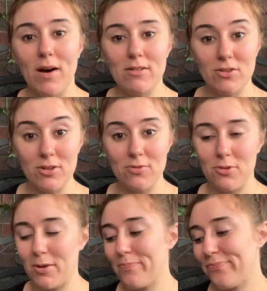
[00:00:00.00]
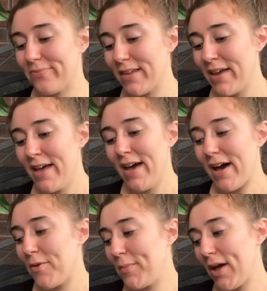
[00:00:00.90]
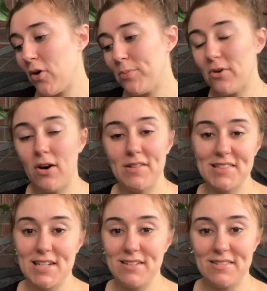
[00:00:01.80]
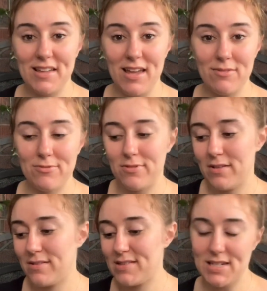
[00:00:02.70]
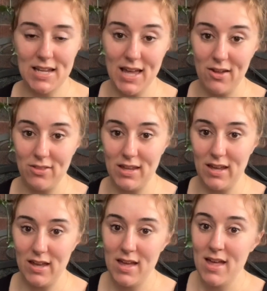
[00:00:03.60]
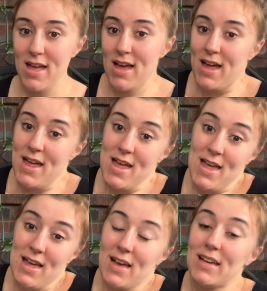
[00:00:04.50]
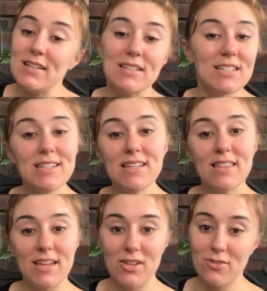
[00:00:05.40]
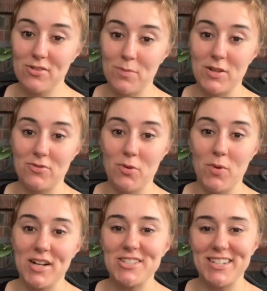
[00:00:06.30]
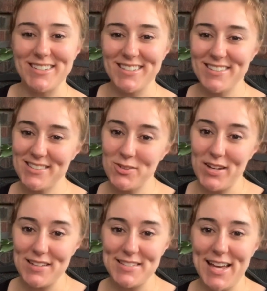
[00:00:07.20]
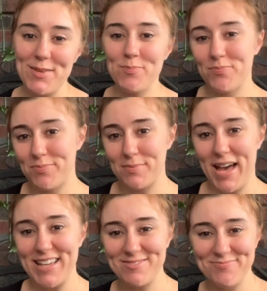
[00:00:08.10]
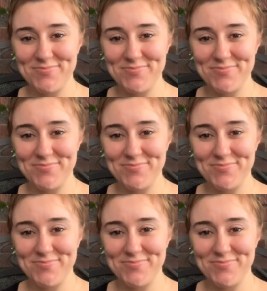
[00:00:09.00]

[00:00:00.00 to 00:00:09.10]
out and look for them? I hope you're all staying safe, staying healthy, and thank you so much for watching. I'll see you next time. Bye.